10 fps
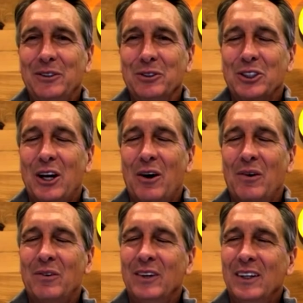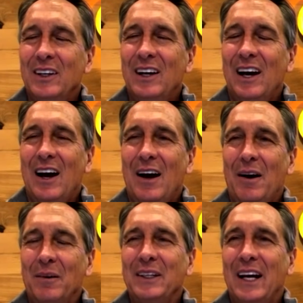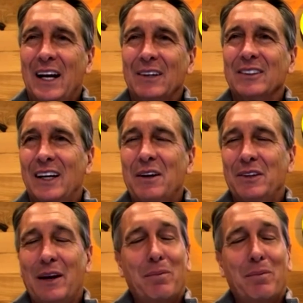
So, they